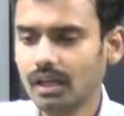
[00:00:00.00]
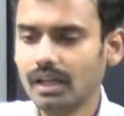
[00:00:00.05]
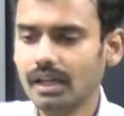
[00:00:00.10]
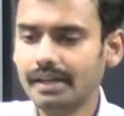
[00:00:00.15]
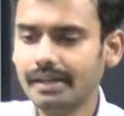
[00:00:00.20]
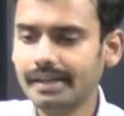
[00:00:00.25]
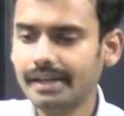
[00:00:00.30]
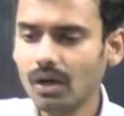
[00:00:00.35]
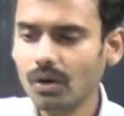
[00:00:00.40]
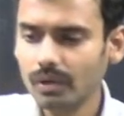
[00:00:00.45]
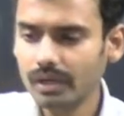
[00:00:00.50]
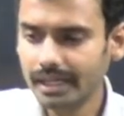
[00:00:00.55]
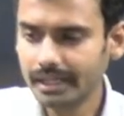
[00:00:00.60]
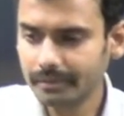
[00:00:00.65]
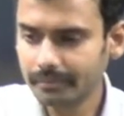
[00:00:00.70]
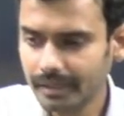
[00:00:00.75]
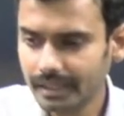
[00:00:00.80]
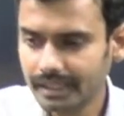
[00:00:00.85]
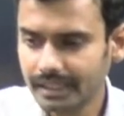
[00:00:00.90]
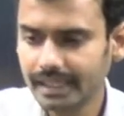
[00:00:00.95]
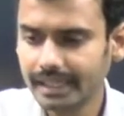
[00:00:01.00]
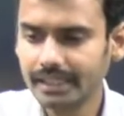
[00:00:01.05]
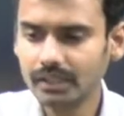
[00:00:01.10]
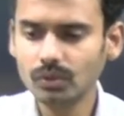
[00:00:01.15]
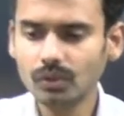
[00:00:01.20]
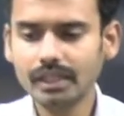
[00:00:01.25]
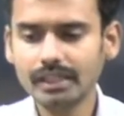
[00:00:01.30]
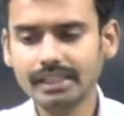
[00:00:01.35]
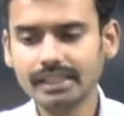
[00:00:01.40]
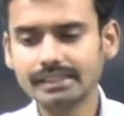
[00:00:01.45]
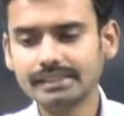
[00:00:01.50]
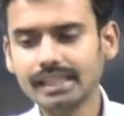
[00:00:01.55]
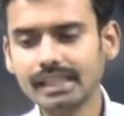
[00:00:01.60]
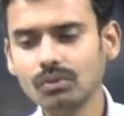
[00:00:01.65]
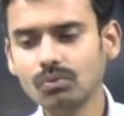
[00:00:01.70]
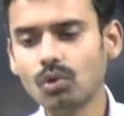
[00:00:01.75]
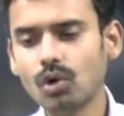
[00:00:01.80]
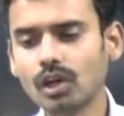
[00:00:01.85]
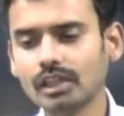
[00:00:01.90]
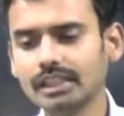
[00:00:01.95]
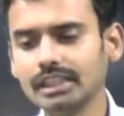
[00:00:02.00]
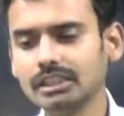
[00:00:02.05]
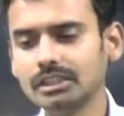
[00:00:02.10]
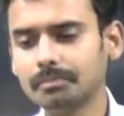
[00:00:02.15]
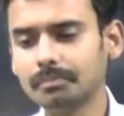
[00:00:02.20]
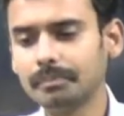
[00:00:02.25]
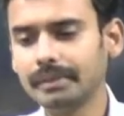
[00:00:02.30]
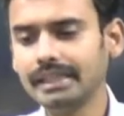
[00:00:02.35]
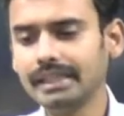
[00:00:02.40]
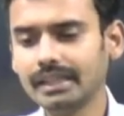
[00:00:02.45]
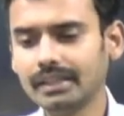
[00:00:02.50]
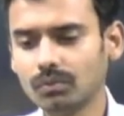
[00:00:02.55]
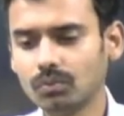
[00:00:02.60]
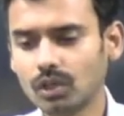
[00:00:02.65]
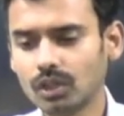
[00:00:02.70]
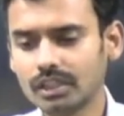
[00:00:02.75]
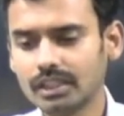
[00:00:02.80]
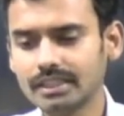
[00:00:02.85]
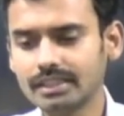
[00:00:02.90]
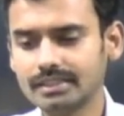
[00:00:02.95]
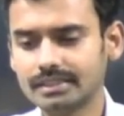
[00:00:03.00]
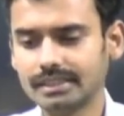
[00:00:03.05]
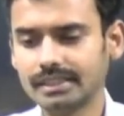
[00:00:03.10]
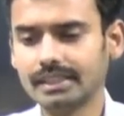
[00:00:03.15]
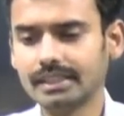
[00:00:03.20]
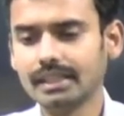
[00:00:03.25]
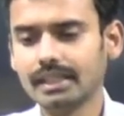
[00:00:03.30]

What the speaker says: Now let me try to understand what is P and what is C.